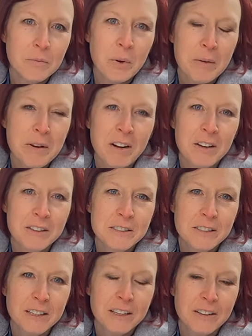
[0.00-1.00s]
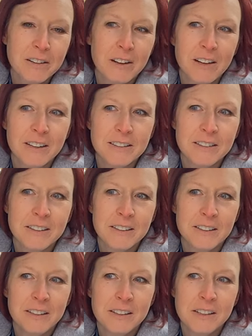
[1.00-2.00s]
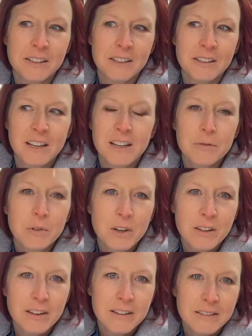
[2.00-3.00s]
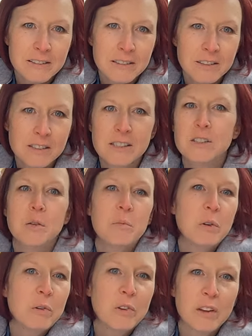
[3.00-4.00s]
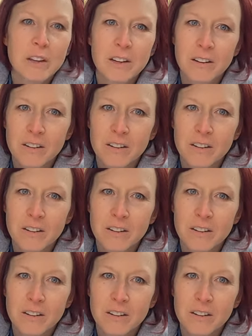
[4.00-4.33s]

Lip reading: I mean, honestly, you're not in one of these to listen to music.